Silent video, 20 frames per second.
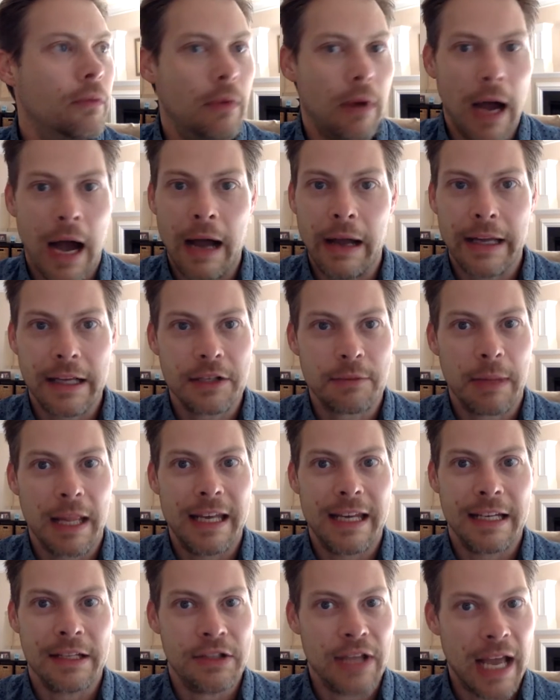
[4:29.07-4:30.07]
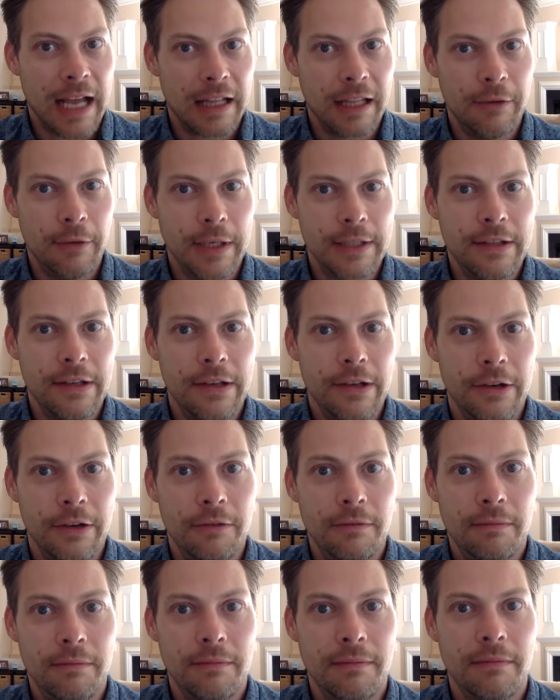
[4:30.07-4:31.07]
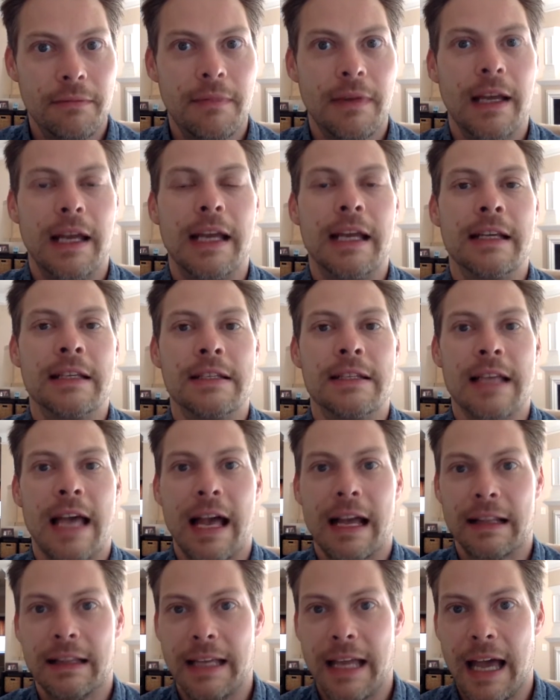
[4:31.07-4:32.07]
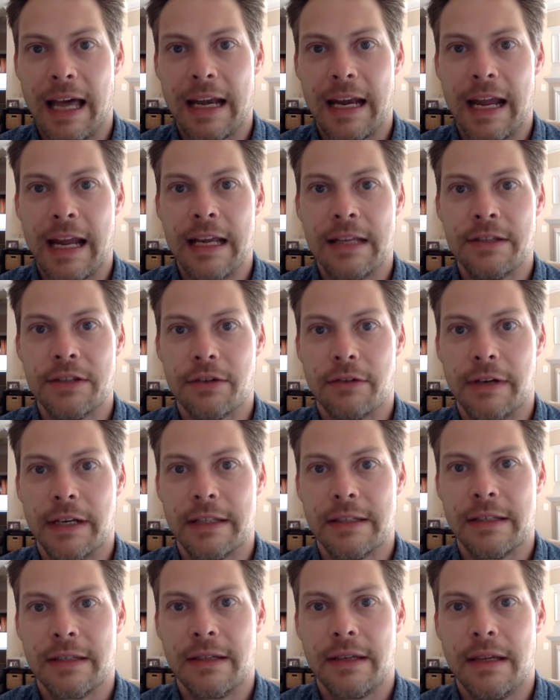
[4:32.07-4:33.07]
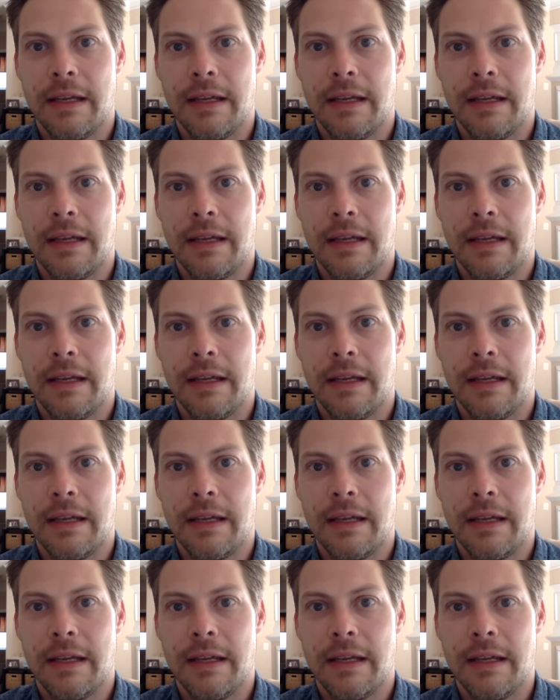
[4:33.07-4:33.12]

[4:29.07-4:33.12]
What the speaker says: I explain exactly what to do, exactly how to answer it.